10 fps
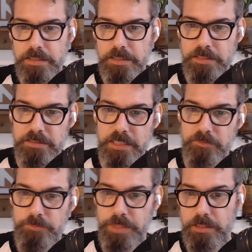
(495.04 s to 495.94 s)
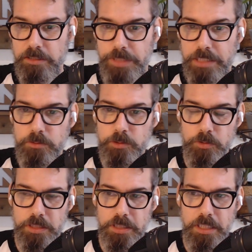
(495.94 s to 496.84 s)
instead of bringing us back to
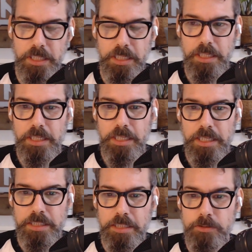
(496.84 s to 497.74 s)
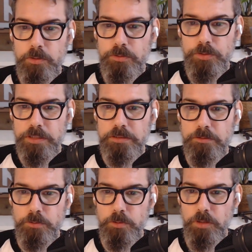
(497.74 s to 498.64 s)
shore. And I knew
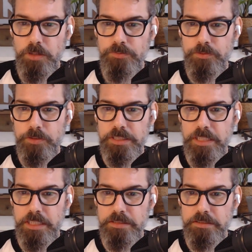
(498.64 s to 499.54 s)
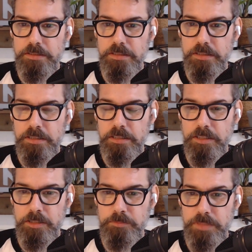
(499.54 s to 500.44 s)
first rule of first aid
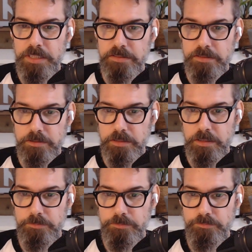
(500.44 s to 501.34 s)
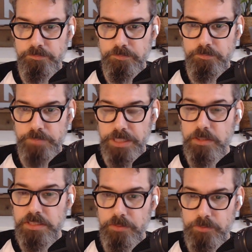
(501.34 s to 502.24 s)
is bring
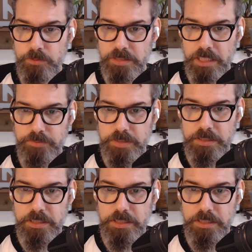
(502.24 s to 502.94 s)
yourself to safety.